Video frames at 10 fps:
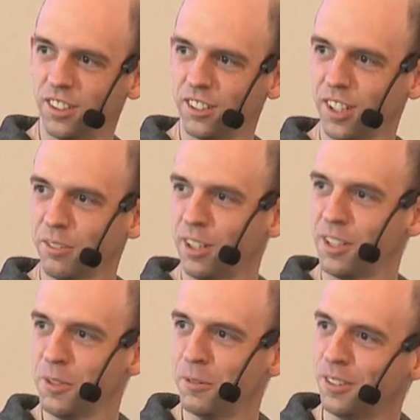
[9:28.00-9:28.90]
Yeah, well, I
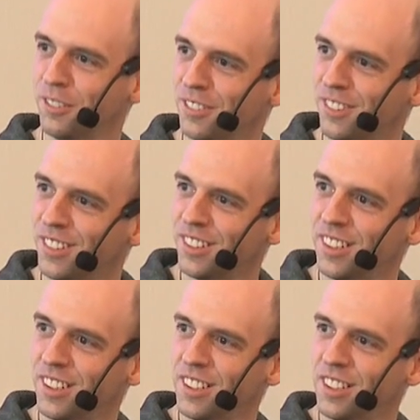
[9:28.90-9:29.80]
know one.
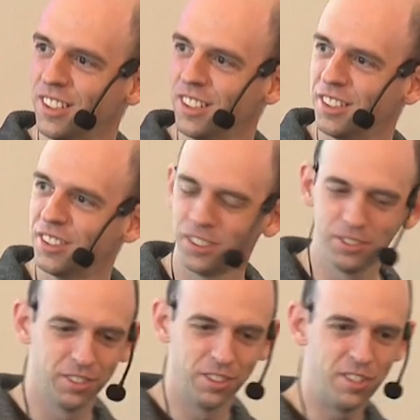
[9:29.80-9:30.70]
So
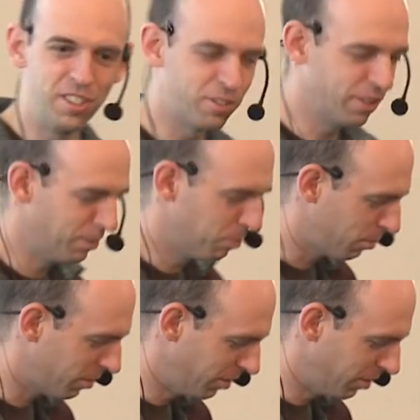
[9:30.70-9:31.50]
a C string walks